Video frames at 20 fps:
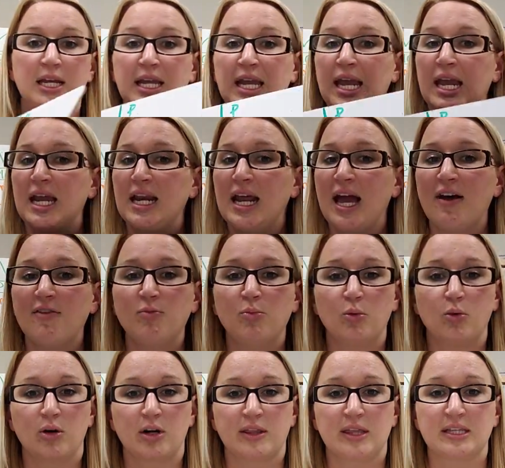Can't have
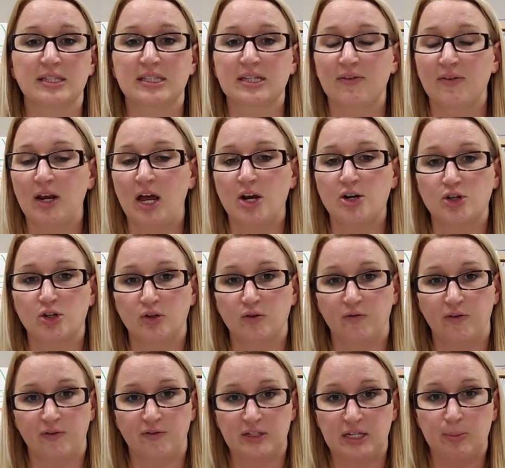more than
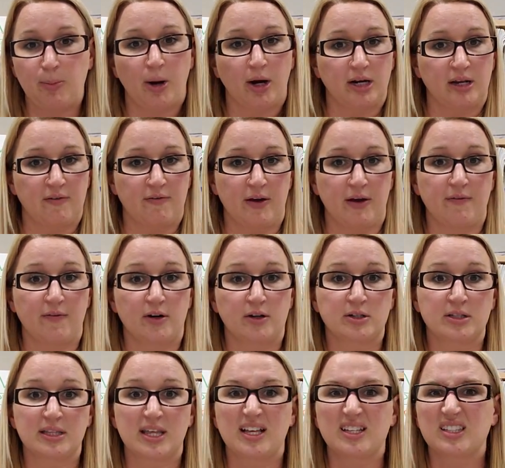750 party
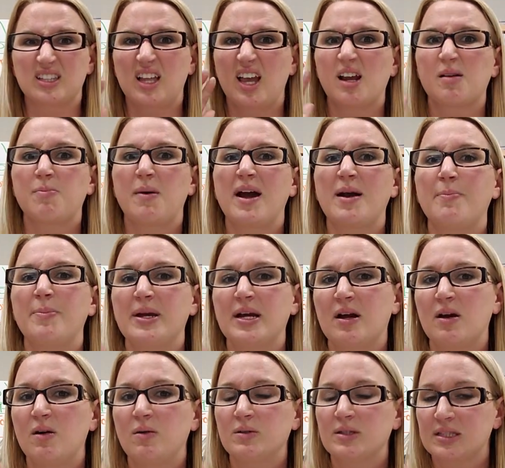favors. That's like my big
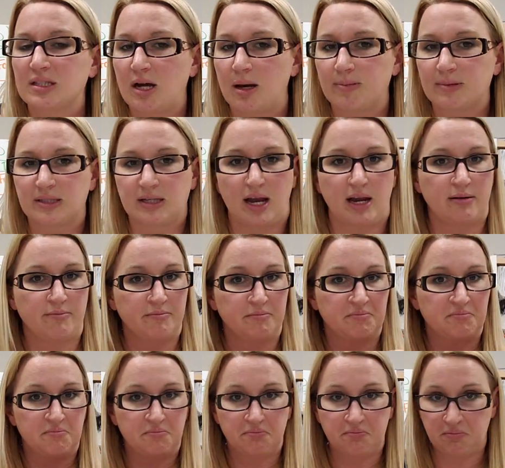old stop sign.
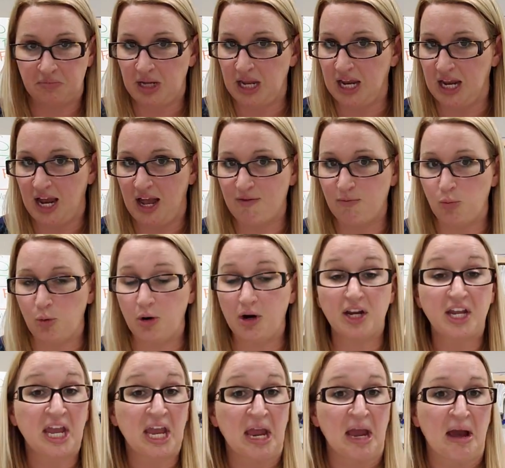Can't have more,
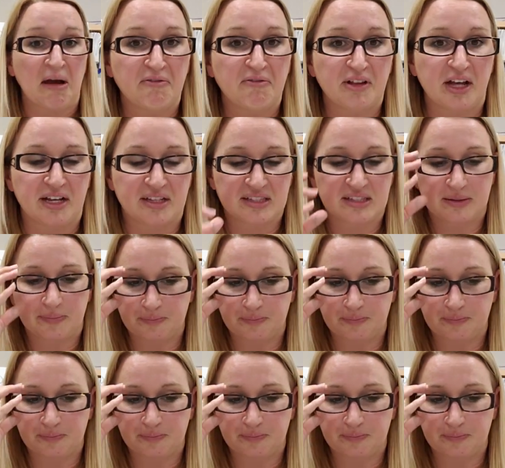can't less.